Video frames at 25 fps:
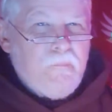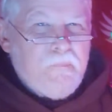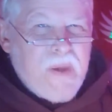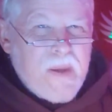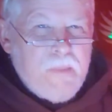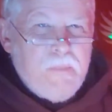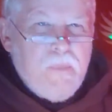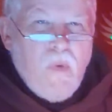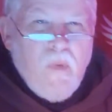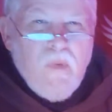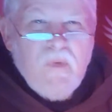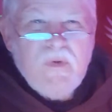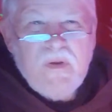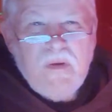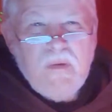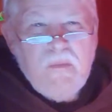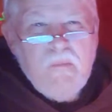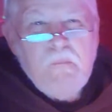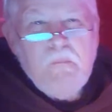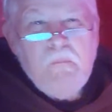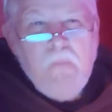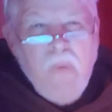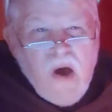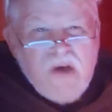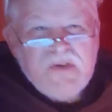people
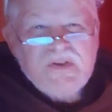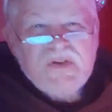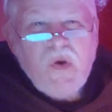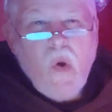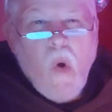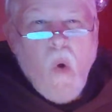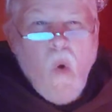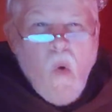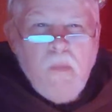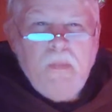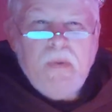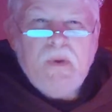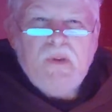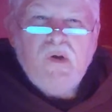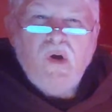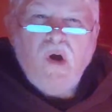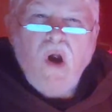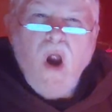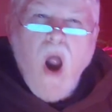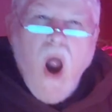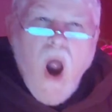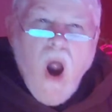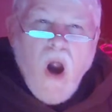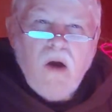must open their